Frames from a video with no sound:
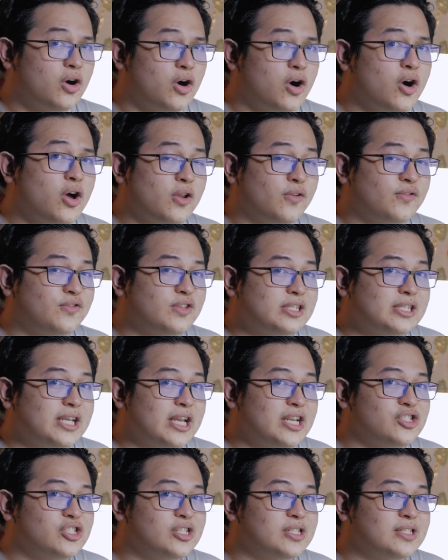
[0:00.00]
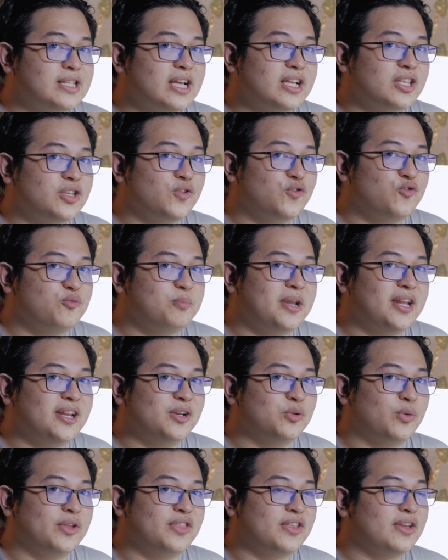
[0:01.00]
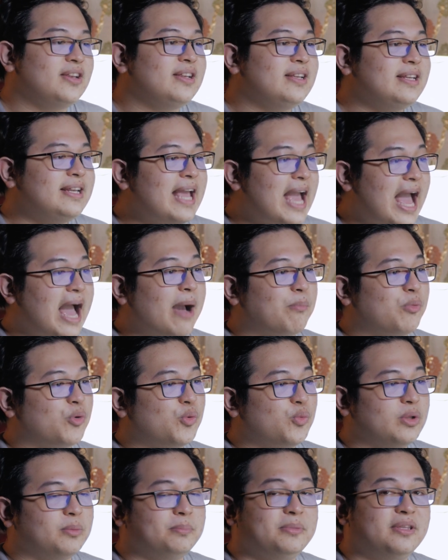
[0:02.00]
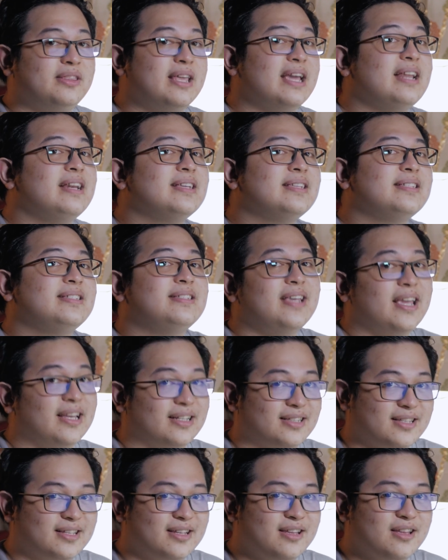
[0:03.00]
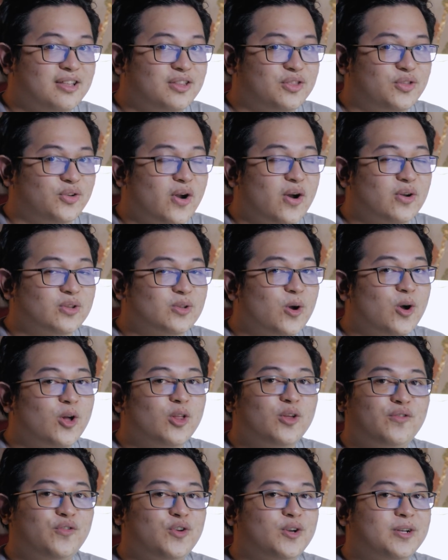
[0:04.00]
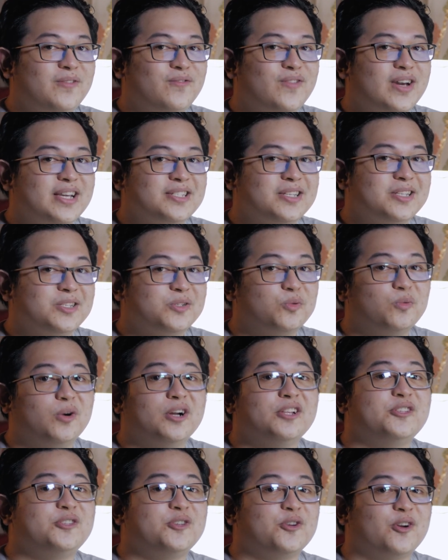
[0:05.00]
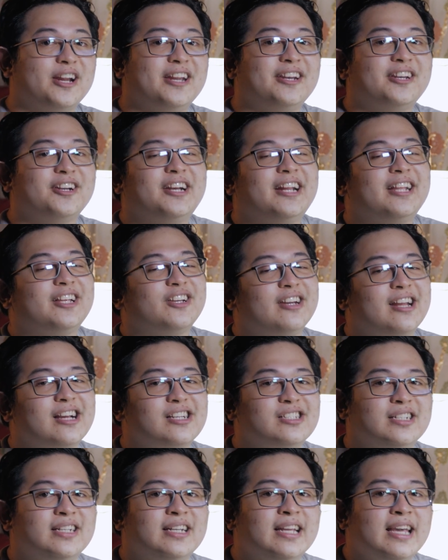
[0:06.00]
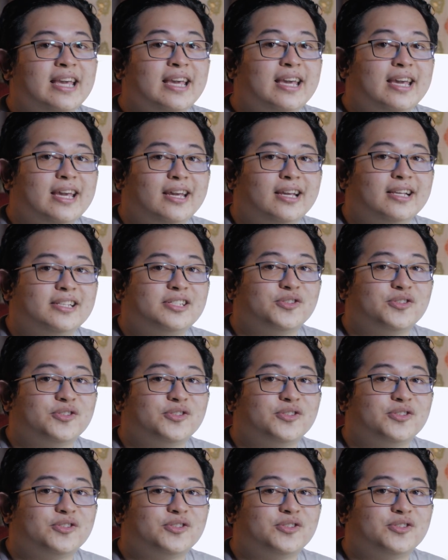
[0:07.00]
All of the changes that you've made within the app will be then synced throughout all of your devices once your internet connection is